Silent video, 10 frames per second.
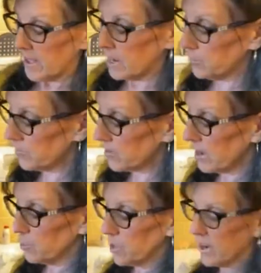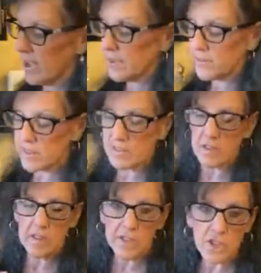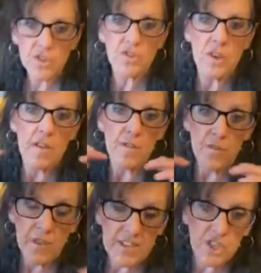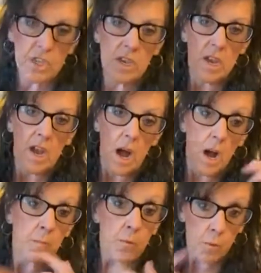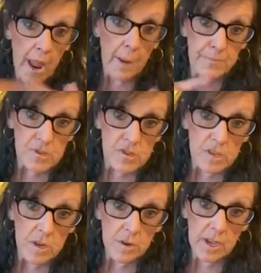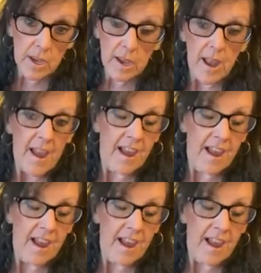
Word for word: And we've got, we're going to have these delicious veggie um, wraps, okay?